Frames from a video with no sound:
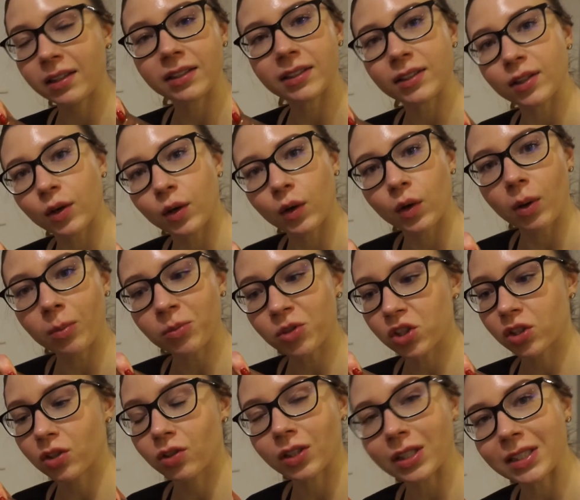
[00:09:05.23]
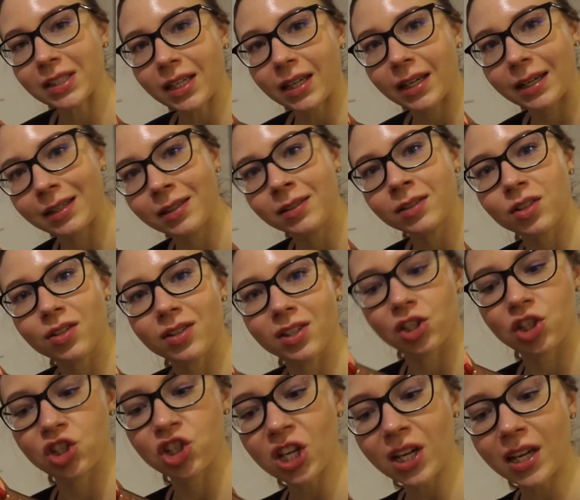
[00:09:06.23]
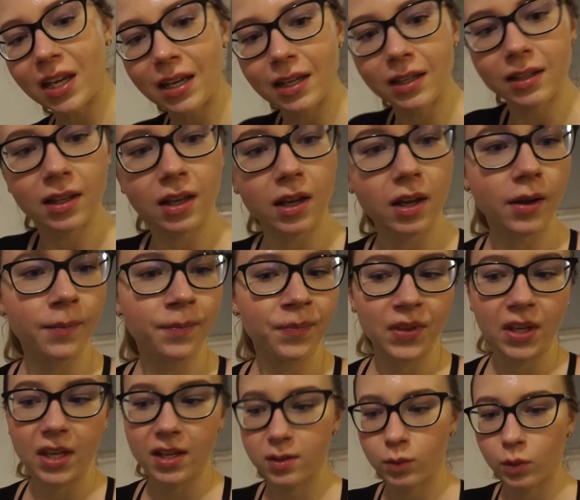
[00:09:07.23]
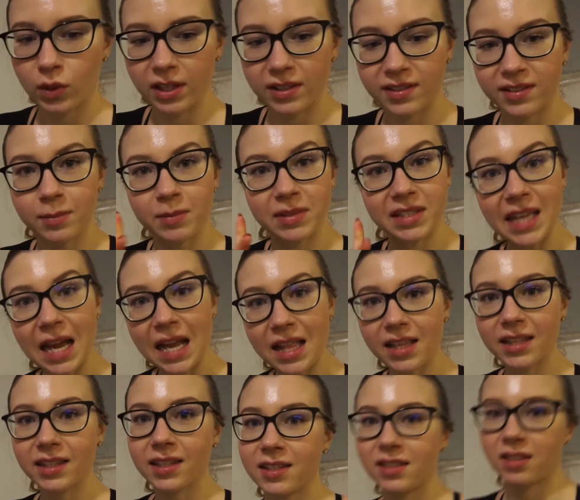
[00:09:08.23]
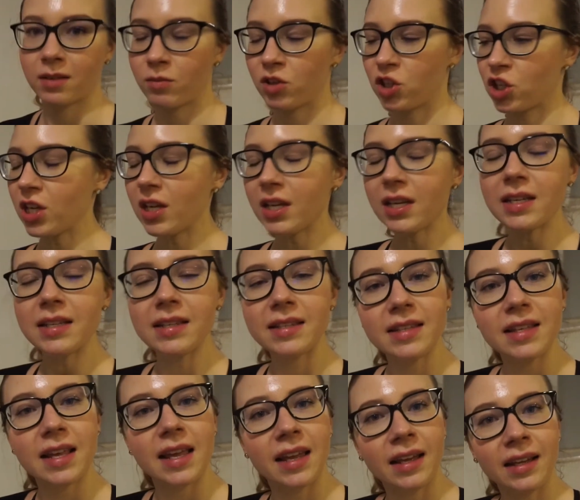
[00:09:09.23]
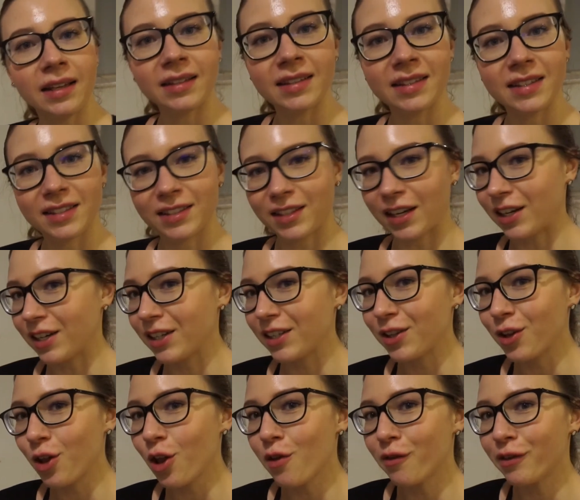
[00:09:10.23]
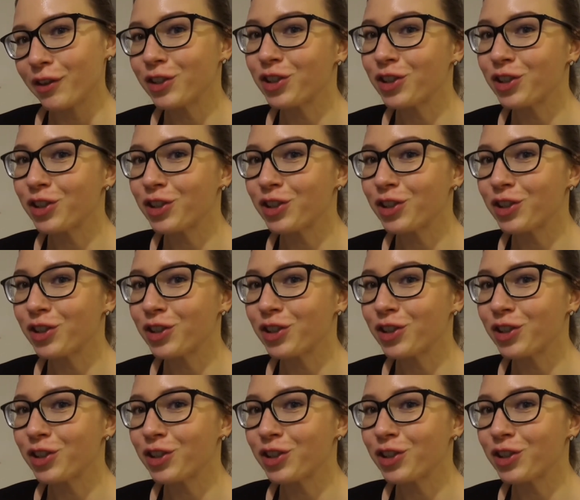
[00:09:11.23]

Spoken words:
So I'm just gonna tuck into this chicken, as well as some salad and some cheese, and start it all over